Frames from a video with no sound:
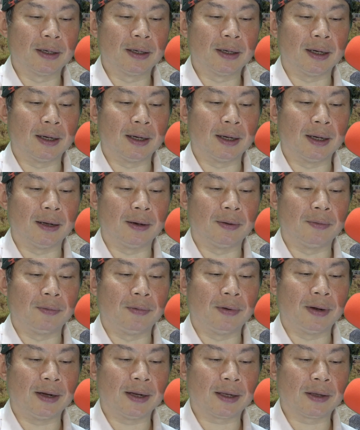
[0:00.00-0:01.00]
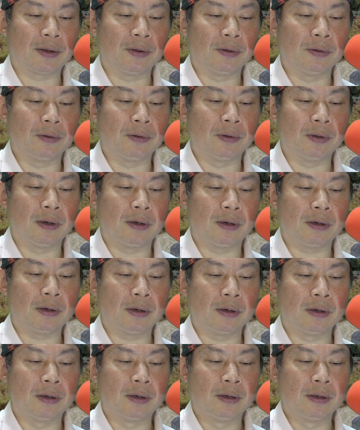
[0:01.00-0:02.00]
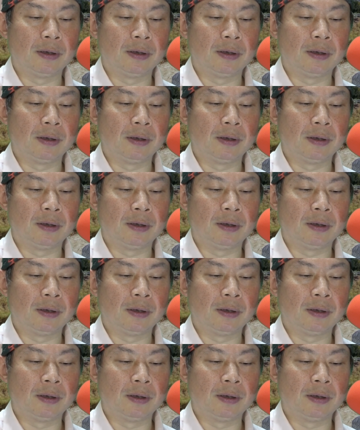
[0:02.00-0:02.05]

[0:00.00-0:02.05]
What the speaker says: regular